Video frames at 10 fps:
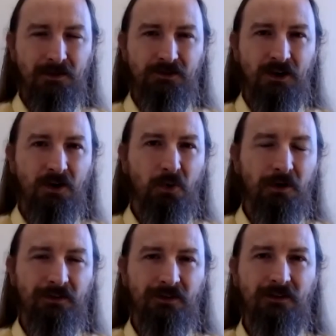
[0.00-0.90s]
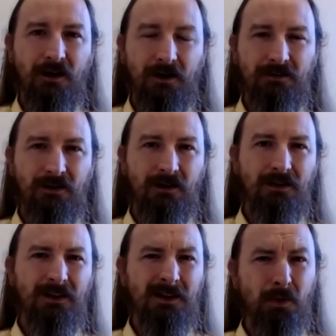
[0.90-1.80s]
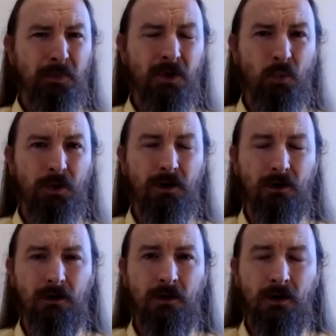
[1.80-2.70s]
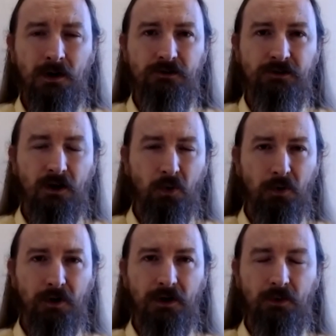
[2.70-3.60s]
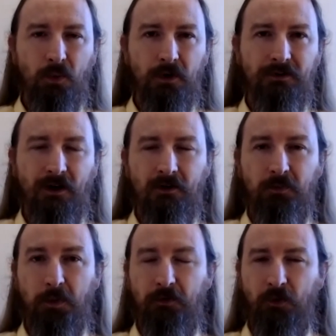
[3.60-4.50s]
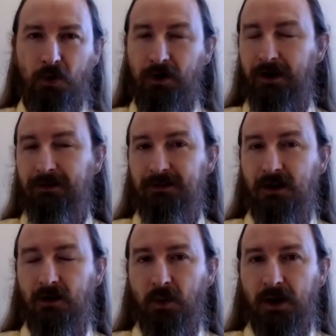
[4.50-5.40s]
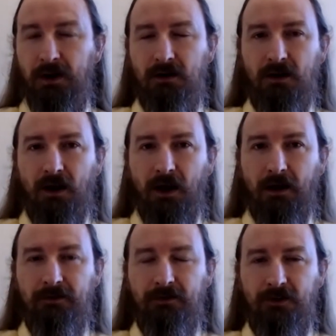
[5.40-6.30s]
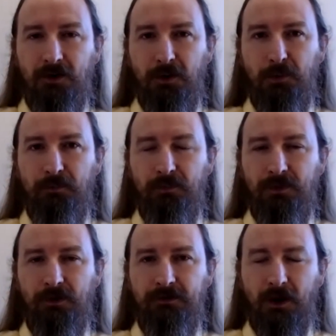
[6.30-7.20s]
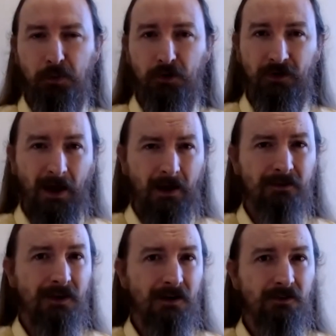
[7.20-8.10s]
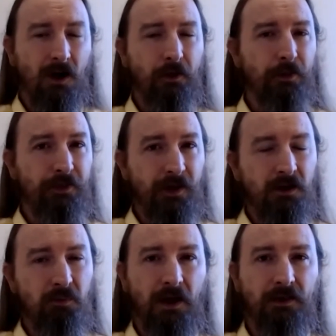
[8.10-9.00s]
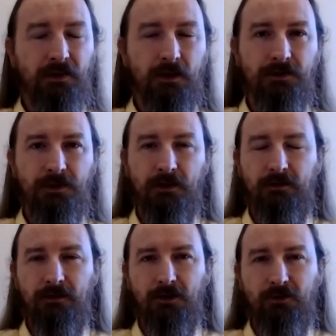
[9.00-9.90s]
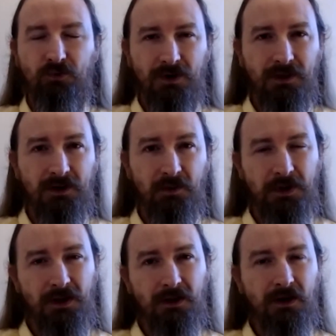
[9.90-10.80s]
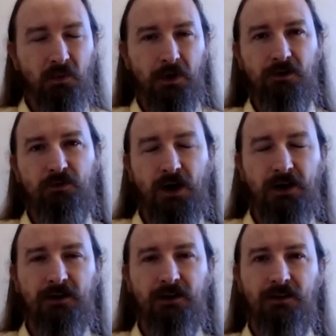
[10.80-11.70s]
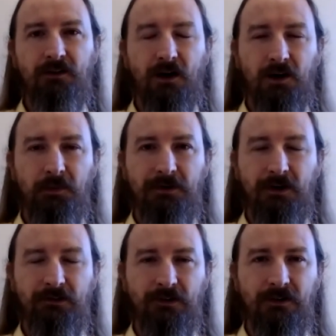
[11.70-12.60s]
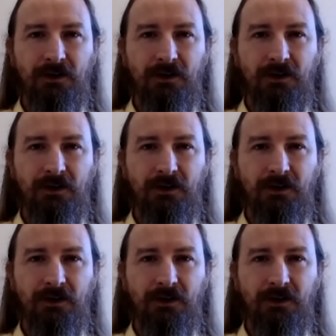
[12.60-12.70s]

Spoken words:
jQuery syntax a little bit weird. jQuery was kind of before async and await, and so Cypress has a .then method that looks really appealing when you find it in the documentation,